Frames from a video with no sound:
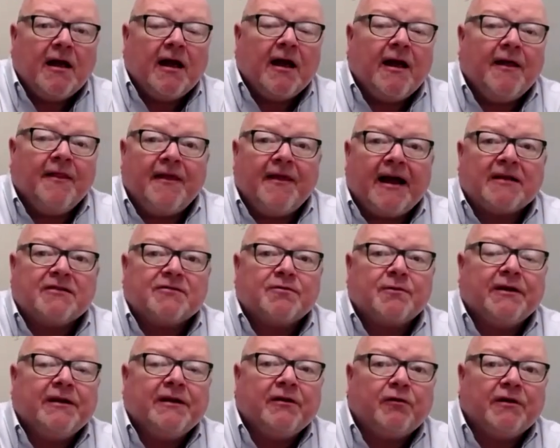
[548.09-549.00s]
And that's
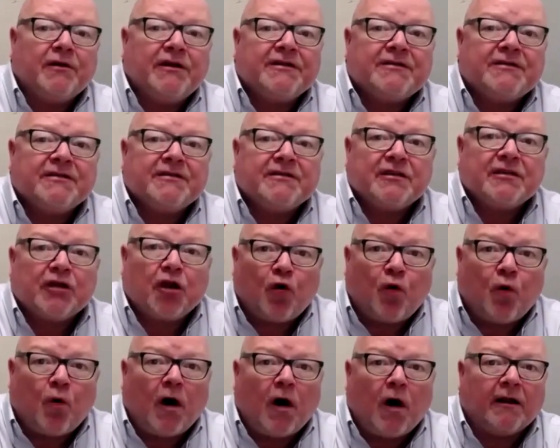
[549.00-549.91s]
what increases
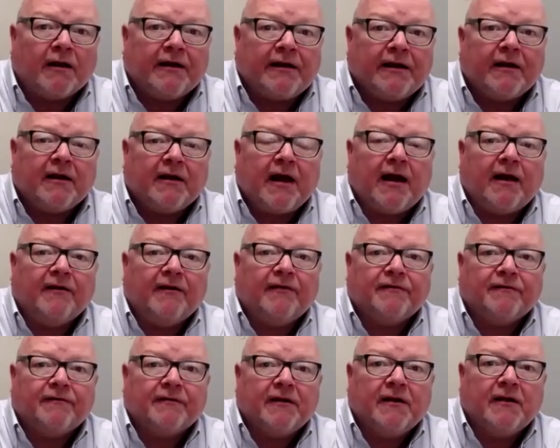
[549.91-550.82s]
quality of
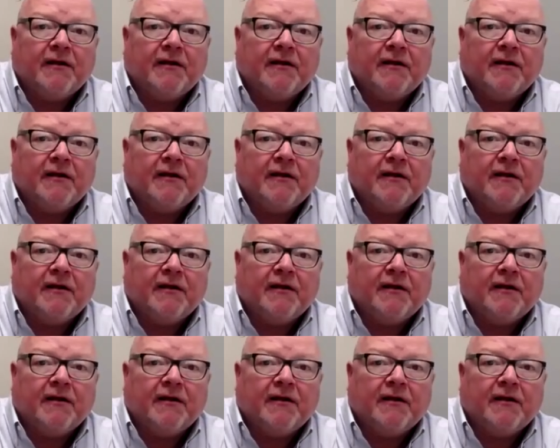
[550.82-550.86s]
life.